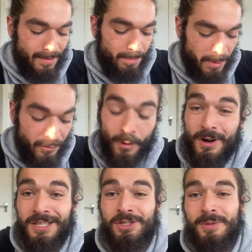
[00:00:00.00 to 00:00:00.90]
Before
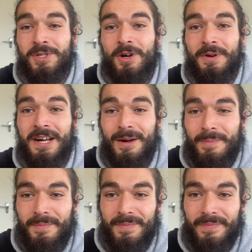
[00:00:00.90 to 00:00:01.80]
I stopped showing
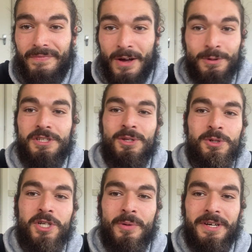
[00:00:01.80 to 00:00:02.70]
up, I was still
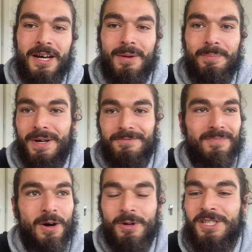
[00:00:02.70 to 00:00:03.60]
showing up, but
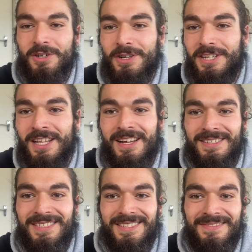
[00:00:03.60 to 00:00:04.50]
I wasn't going to
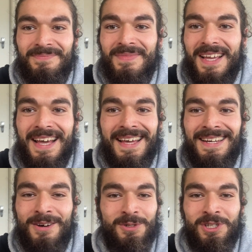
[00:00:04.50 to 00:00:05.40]
class.
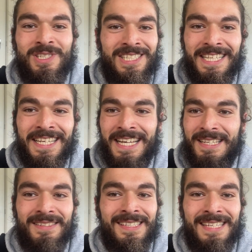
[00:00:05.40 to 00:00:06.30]
And I was just sitting
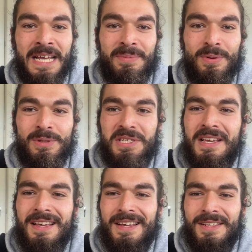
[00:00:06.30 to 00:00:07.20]
at the tables
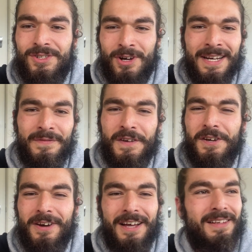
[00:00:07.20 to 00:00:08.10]
trying to
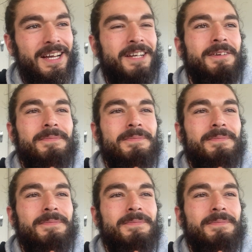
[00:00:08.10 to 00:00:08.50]
figure out like,